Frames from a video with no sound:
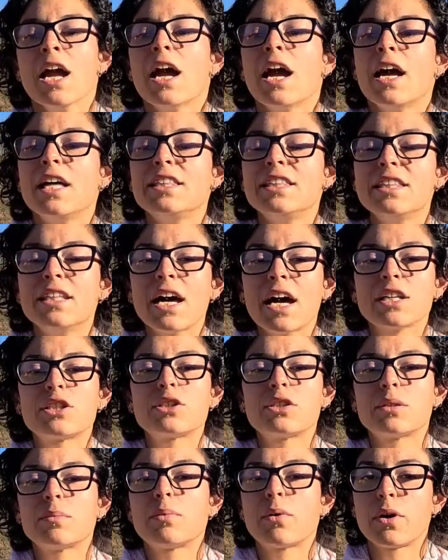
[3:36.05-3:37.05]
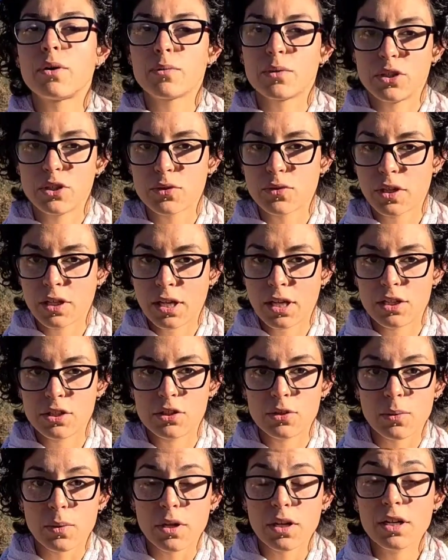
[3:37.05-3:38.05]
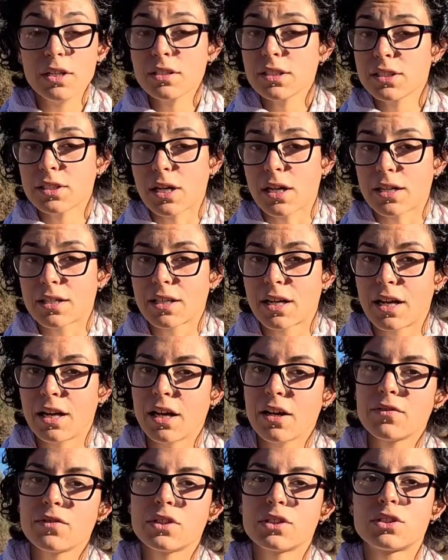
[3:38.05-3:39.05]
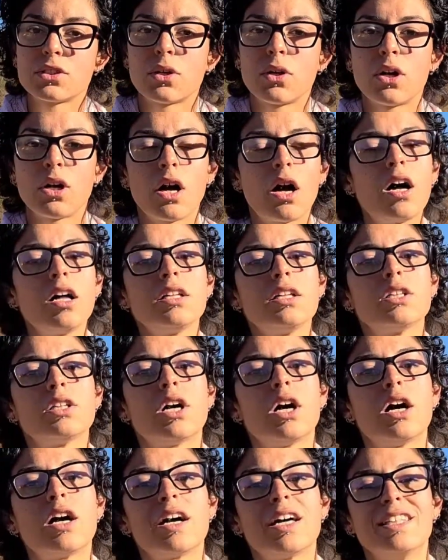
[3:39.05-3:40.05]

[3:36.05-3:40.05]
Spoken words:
And that's the point when you realize you are in the dark night of the soul all along,